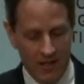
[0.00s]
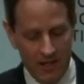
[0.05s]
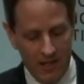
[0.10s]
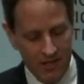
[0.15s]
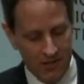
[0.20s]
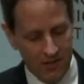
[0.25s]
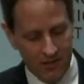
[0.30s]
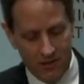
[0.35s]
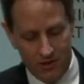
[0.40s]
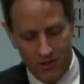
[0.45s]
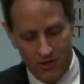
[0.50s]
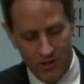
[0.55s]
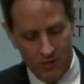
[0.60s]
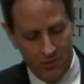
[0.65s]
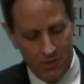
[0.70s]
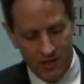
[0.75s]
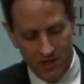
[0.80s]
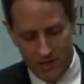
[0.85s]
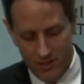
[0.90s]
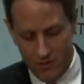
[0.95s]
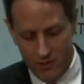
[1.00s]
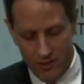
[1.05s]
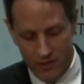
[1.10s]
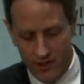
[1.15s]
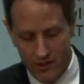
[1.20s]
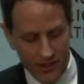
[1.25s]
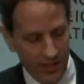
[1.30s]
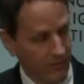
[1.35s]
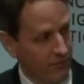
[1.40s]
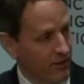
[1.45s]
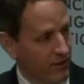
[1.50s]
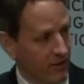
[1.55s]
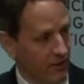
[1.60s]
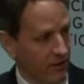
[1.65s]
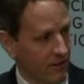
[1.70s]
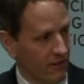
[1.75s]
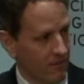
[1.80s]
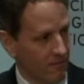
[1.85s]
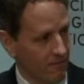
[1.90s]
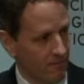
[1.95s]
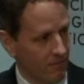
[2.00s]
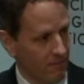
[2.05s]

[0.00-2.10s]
It's going to be extraordinarily difficult.